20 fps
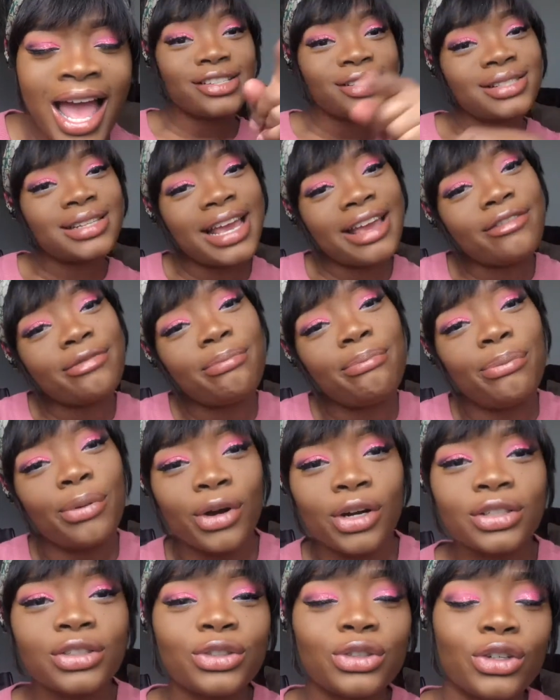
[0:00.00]
I just gave
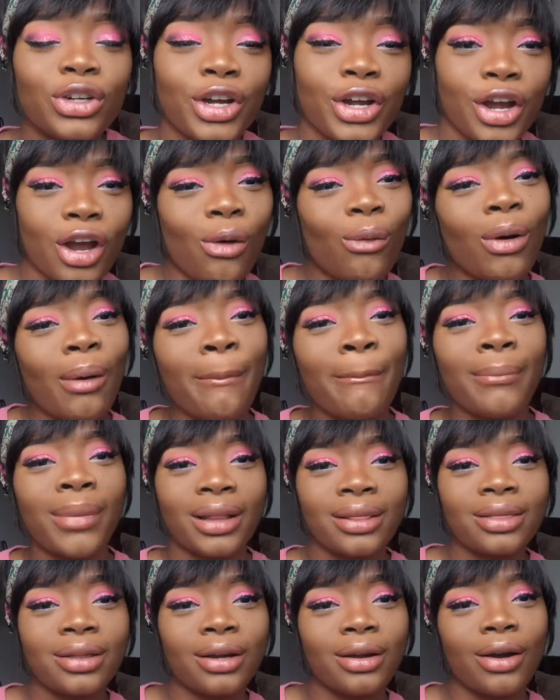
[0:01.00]
birth to a girl 1
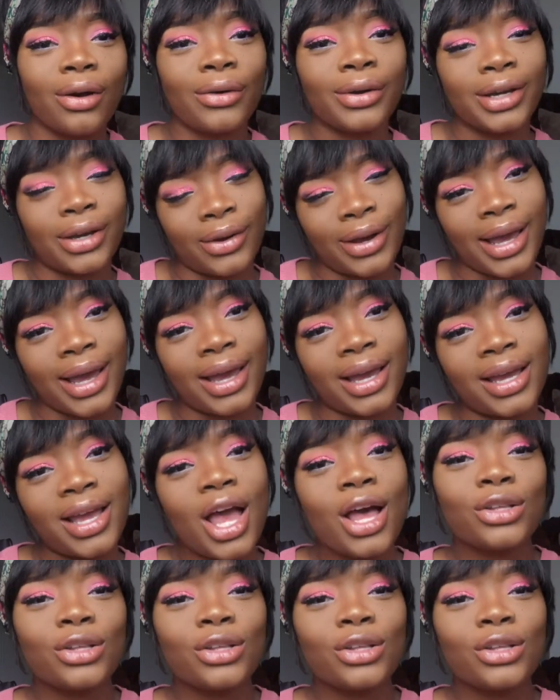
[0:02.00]
month ago, okay?